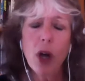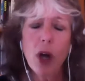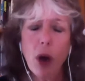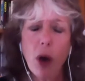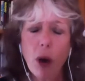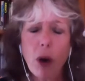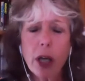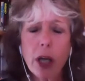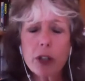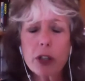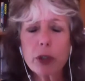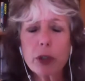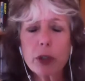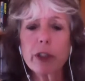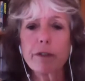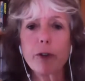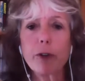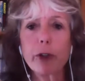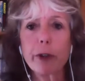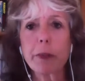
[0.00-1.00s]
also
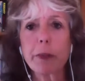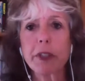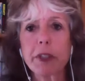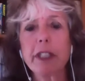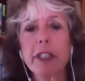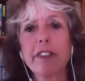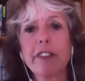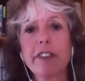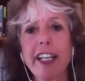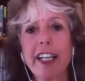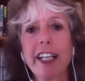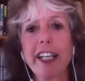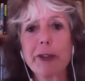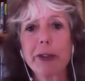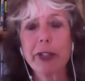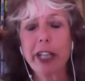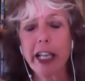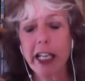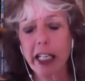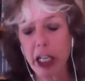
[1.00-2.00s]
informative and
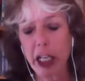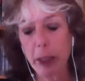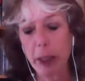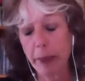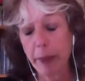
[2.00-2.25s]
entertaining,